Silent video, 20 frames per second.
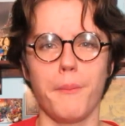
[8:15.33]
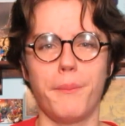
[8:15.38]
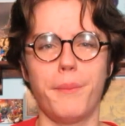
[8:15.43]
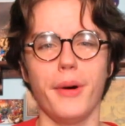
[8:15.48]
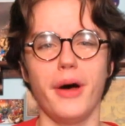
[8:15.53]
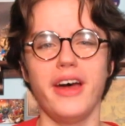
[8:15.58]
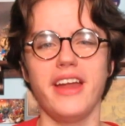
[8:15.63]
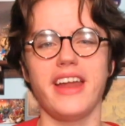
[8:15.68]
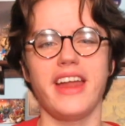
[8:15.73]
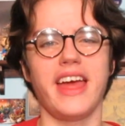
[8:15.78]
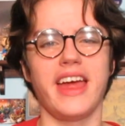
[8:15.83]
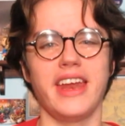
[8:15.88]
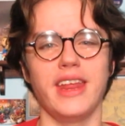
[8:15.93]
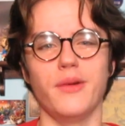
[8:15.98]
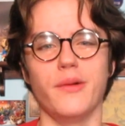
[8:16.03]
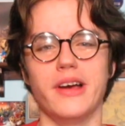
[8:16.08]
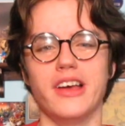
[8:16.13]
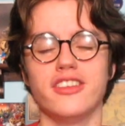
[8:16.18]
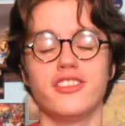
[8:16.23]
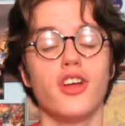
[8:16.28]
But
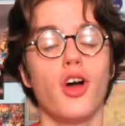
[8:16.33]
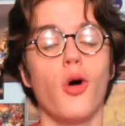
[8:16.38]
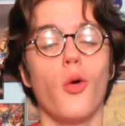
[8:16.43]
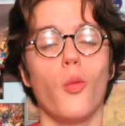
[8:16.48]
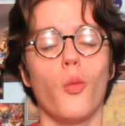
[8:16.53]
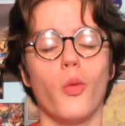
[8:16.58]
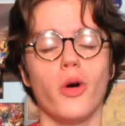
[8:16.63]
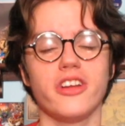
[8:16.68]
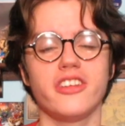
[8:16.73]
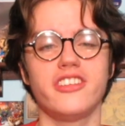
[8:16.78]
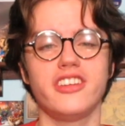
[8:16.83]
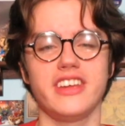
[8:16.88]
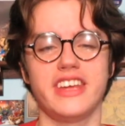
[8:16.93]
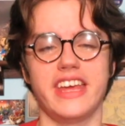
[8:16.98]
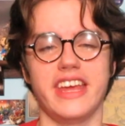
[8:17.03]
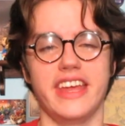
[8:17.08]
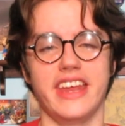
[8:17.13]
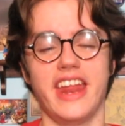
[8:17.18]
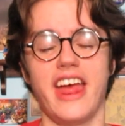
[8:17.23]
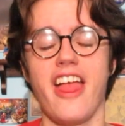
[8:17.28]
anyways, once
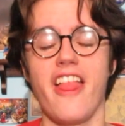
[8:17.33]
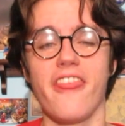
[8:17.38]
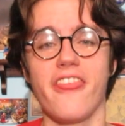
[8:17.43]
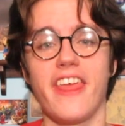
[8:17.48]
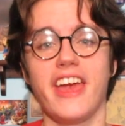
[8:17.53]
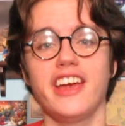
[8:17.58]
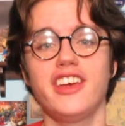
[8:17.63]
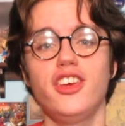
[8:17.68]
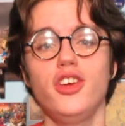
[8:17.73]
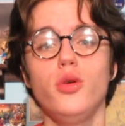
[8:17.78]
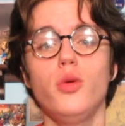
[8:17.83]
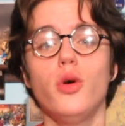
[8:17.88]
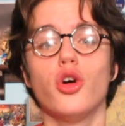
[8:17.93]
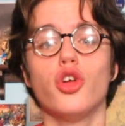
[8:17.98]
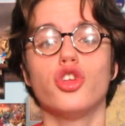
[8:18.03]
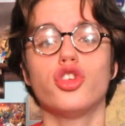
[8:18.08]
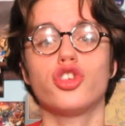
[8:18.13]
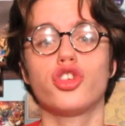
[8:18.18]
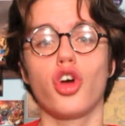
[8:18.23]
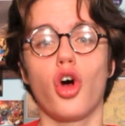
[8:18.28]
again, thank you
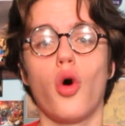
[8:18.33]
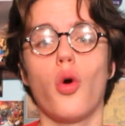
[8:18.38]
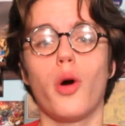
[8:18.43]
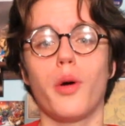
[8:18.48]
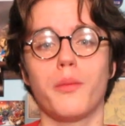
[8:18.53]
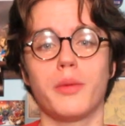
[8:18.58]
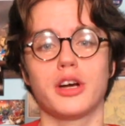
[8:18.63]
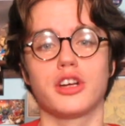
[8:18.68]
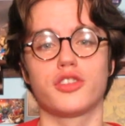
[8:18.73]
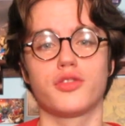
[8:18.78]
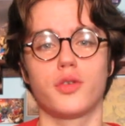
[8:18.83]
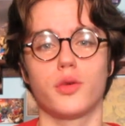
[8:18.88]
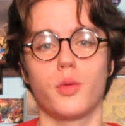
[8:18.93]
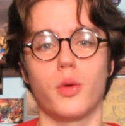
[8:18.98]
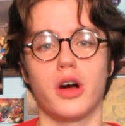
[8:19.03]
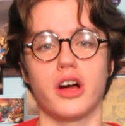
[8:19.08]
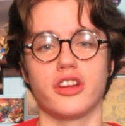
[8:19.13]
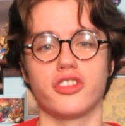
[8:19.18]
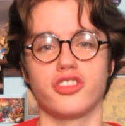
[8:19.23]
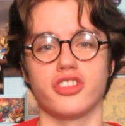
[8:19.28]
so much for
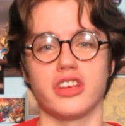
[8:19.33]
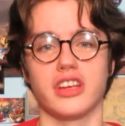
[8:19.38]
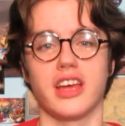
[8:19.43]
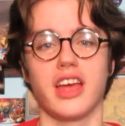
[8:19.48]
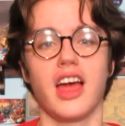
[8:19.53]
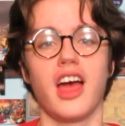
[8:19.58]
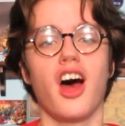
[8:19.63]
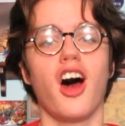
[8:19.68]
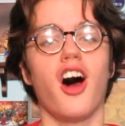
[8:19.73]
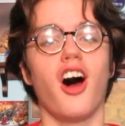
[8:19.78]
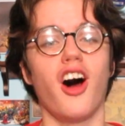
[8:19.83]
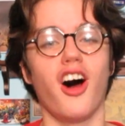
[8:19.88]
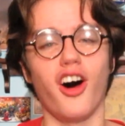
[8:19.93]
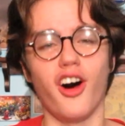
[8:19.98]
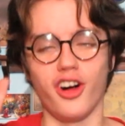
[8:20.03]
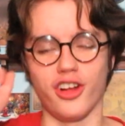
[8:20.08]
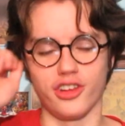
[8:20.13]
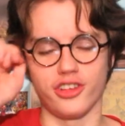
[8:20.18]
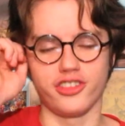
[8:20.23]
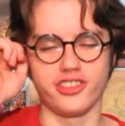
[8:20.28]
watching.
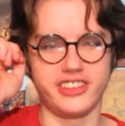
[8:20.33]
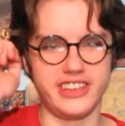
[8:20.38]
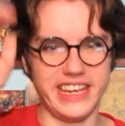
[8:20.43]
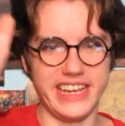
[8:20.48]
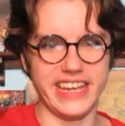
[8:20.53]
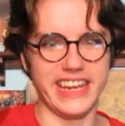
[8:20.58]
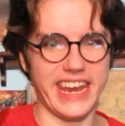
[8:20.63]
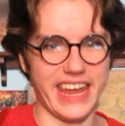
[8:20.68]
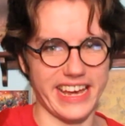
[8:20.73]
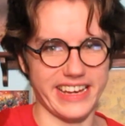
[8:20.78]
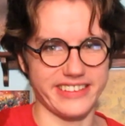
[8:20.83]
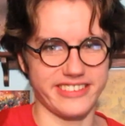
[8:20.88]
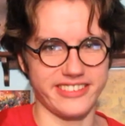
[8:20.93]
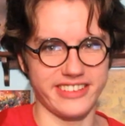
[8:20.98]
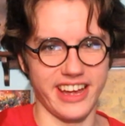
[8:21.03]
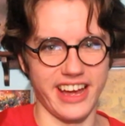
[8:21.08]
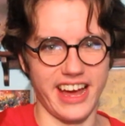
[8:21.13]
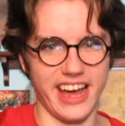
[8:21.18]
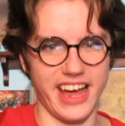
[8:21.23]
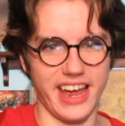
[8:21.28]
I'll see you next
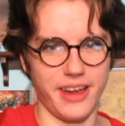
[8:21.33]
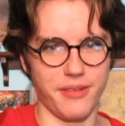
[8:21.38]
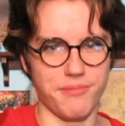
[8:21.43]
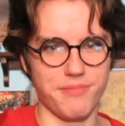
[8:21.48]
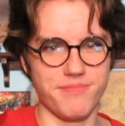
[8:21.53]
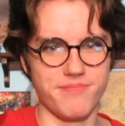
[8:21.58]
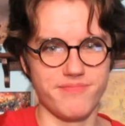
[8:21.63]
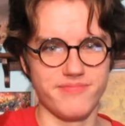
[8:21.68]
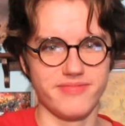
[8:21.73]
time.